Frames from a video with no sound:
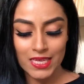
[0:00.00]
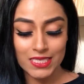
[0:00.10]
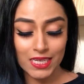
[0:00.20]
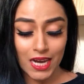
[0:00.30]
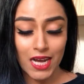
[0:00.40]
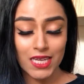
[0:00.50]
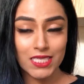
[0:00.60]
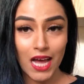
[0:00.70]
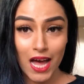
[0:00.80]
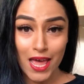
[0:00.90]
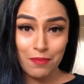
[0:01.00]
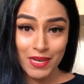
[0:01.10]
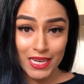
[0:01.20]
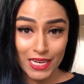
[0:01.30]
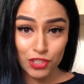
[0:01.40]
So guys, I
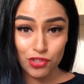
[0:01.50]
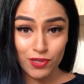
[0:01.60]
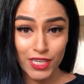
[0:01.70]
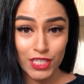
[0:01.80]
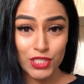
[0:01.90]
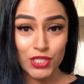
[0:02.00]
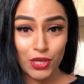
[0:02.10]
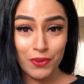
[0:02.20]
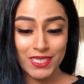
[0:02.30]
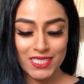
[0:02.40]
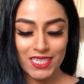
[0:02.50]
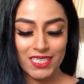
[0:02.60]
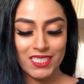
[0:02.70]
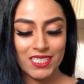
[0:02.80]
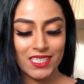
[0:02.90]
am literally so
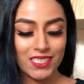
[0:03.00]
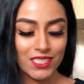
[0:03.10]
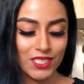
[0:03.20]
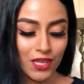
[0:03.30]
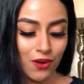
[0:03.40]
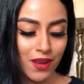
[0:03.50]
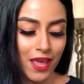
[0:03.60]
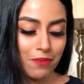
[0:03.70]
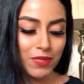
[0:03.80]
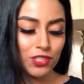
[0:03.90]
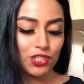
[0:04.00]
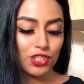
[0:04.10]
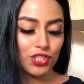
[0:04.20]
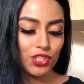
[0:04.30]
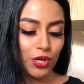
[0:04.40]
excited. So let me just
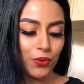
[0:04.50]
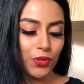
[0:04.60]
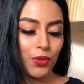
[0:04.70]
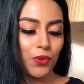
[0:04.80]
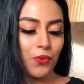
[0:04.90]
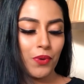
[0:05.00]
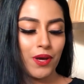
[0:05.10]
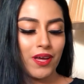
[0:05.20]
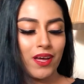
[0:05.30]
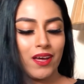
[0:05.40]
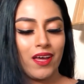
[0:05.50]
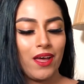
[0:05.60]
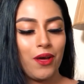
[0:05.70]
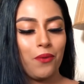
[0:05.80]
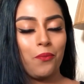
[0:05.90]
show you
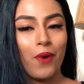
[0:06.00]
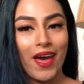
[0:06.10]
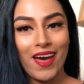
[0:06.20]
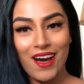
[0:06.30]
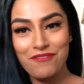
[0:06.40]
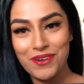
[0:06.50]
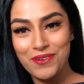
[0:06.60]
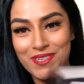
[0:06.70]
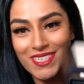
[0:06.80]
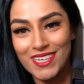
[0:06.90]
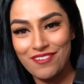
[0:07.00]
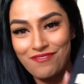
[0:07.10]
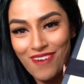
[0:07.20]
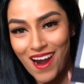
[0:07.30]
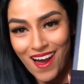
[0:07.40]
where I've ordered it
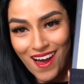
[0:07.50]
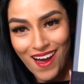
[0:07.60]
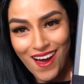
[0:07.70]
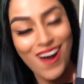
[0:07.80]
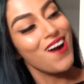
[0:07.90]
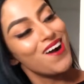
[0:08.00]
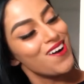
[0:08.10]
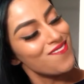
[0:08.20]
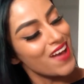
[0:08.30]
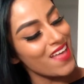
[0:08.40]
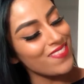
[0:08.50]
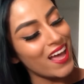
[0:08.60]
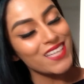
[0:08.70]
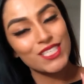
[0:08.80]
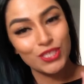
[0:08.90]
from. And
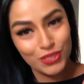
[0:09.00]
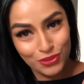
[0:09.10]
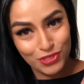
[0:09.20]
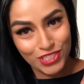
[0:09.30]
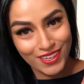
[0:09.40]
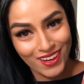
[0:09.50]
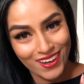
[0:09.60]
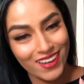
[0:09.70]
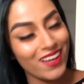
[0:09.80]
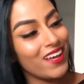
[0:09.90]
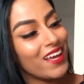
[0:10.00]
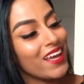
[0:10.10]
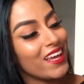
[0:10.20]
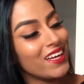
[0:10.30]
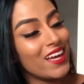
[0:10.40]
that's Gucci
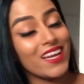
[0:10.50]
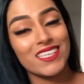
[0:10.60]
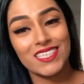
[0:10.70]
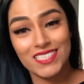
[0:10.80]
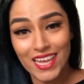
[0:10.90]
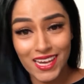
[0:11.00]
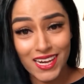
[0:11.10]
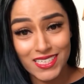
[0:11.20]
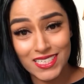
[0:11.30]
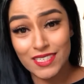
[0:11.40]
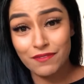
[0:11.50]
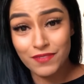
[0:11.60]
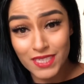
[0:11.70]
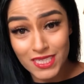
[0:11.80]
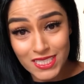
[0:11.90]
online. And as I say, guys, it's the
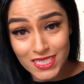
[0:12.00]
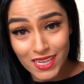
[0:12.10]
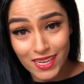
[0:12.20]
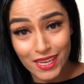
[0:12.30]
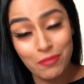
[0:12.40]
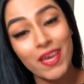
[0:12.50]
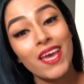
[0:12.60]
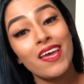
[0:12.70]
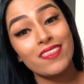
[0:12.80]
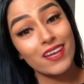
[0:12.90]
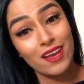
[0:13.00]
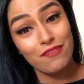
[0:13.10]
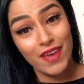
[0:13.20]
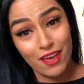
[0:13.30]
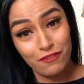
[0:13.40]
first time that
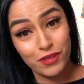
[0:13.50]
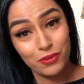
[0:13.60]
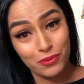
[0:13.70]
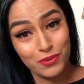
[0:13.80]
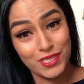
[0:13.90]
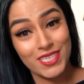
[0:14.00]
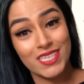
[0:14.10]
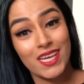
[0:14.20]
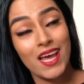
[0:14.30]
I've ever ordered